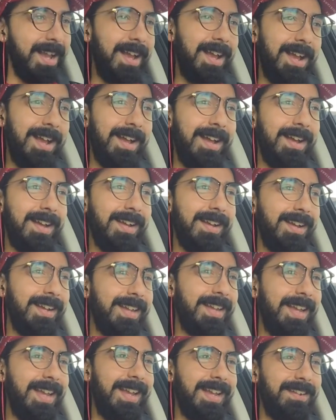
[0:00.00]

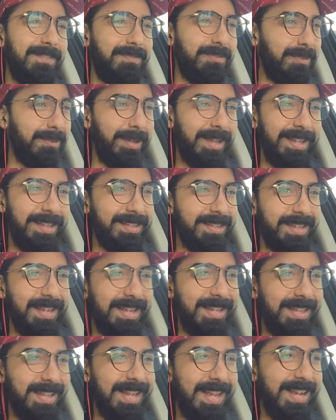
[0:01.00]
Uh, in, in,
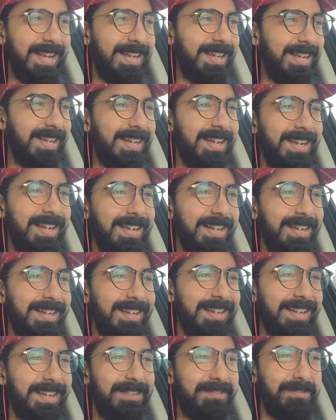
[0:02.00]
in like
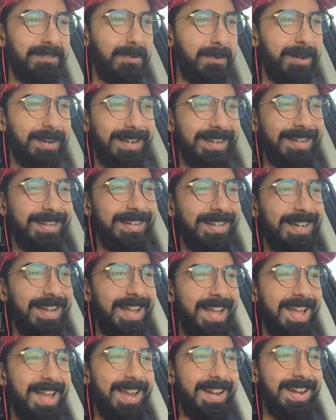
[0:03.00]
uh, in Florida,
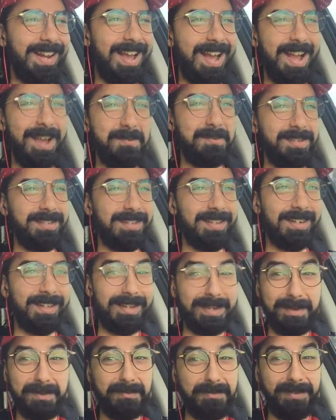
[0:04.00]
and I was gonna
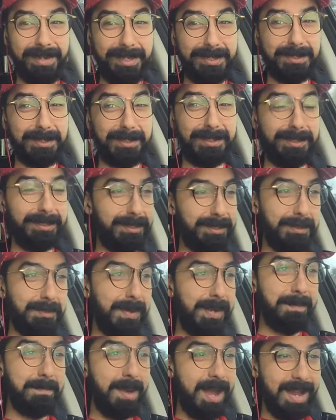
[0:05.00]
go feature
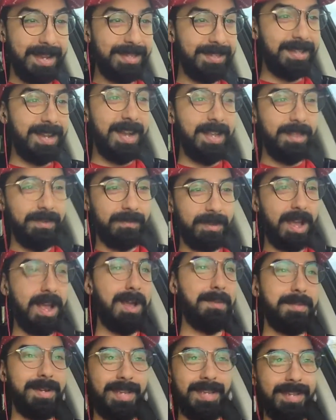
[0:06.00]
doing my style of
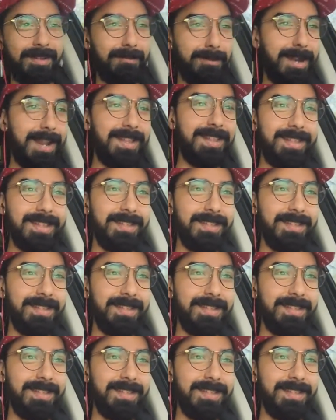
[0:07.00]
comedy, right?